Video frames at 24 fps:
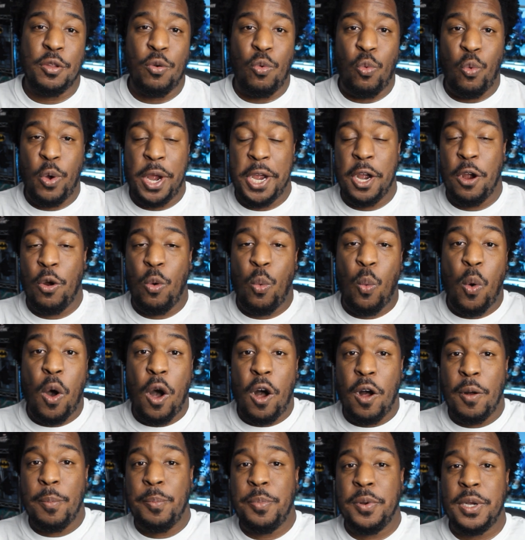the rare
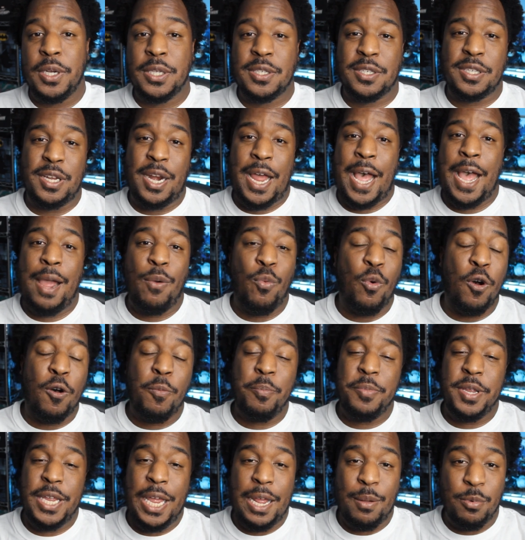wall books that I
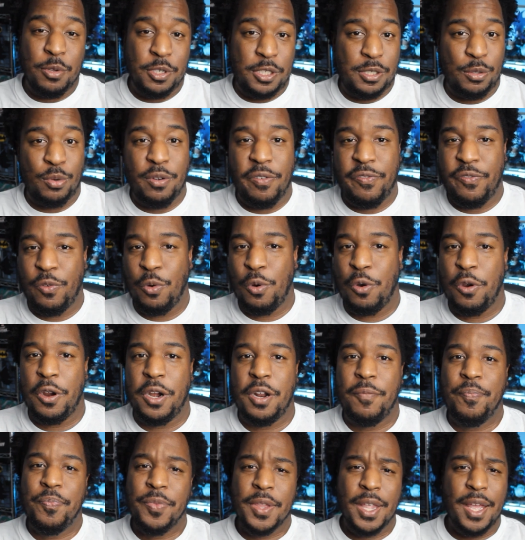won't be able to afford.